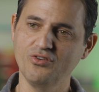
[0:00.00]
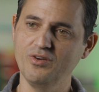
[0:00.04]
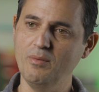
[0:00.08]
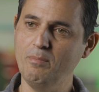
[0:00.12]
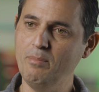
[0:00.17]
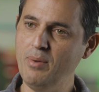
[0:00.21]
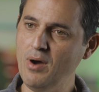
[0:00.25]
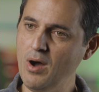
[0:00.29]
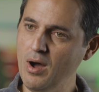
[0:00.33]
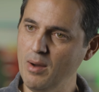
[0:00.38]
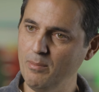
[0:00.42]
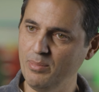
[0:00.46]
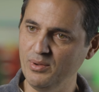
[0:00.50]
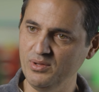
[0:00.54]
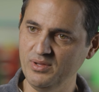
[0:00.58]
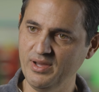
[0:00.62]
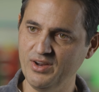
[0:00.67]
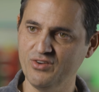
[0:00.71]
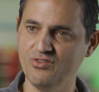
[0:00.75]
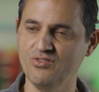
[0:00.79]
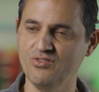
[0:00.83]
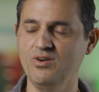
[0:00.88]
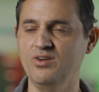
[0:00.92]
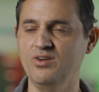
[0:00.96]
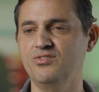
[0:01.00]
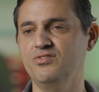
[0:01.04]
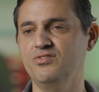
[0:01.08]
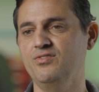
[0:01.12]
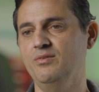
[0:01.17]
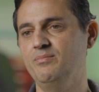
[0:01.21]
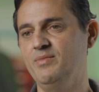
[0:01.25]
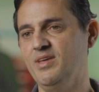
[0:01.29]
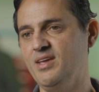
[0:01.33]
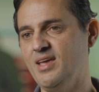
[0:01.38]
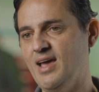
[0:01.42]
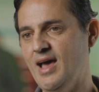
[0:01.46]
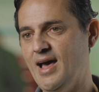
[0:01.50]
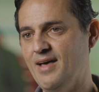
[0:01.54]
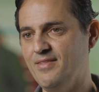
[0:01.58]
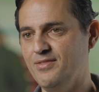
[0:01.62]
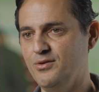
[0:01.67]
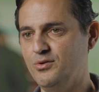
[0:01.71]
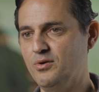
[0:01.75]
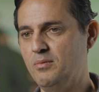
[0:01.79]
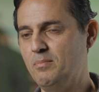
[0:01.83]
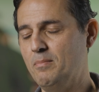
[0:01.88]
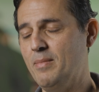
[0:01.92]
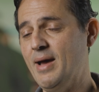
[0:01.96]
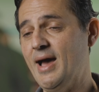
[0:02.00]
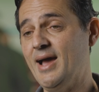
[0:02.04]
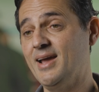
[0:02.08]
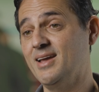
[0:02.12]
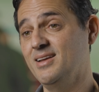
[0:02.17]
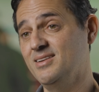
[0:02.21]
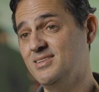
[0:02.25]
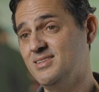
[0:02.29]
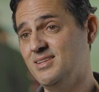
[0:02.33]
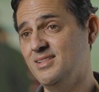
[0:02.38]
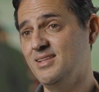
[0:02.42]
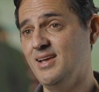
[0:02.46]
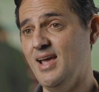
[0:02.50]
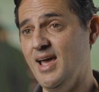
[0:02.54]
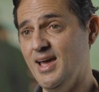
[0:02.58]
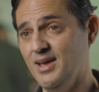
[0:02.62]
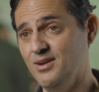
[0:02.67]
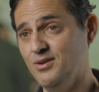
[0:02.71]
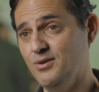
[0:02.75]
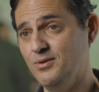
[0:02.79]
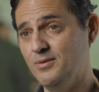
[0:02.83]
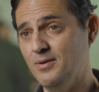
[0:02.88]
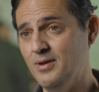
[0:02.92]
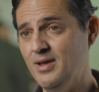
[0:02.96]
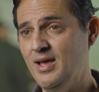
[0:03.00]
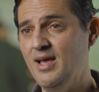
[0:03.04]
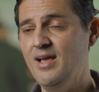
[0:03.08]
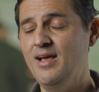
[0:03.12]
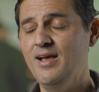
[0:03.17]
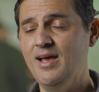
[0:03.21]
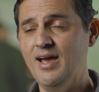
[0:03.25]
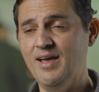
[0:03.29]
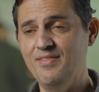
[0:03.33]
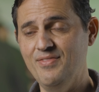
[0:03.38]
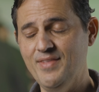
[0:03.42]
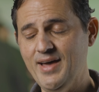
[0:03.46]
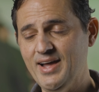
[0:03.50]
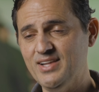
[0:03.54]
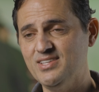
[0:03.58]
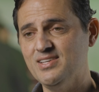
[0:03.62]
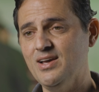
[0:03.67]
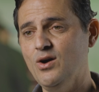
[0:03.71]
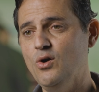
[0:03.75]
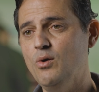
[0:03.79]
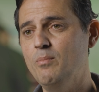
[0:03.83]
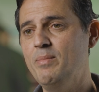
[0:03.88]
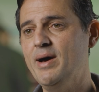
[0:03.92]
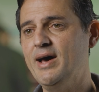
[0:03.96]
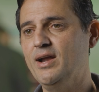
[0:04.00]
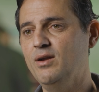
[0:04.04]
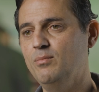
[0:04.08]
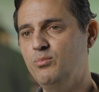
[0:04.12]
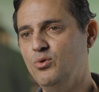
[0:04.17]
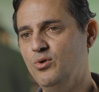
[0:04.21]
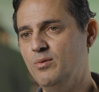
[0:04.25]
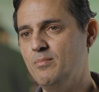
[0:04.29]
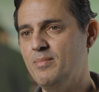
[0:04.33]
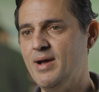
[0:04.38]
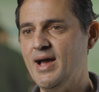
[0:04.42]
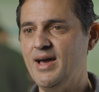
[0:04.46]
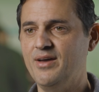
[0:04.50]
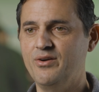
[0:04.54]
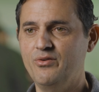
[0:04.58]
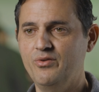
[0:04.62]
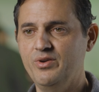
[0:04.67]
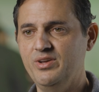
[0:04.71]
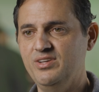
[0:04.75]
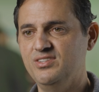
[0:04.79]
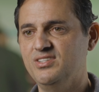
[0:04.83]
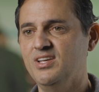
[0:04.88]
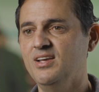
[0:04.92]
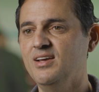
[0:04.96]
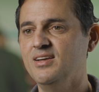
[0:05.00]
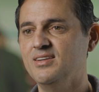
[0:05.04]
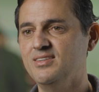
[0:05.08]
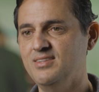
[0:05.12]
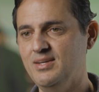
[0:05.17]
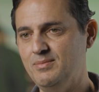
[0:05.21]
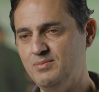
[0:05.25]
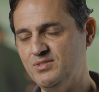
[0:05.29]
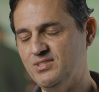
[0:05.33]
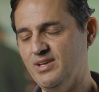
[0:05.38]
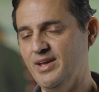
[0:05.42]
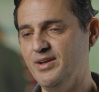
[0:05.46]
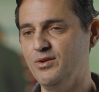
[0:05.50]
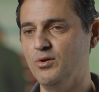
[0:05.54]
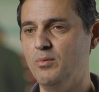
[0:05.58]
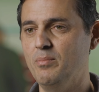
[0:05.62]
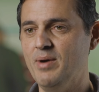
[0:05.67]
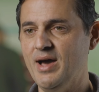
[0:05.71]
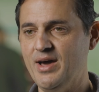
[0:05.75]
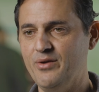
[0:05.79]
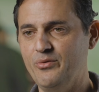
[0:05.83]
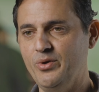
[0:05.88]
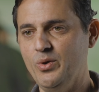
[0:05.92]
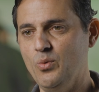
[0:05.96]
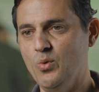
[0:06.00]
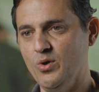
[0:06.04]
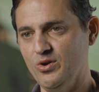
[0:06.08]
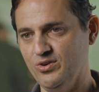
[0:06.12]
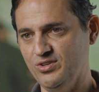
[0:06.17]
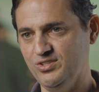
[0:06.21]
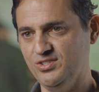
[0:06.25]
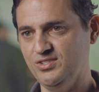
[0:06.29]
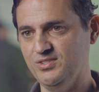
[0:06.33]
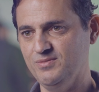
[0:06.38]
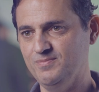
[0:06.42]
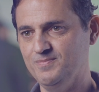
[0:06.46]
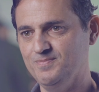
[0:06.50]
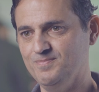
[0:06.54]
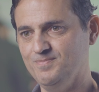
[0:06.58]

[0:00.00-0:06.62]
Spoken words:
to pump electrons from the cathode and back into the anode. And that's how a battle-born battery's deep cycle battery works.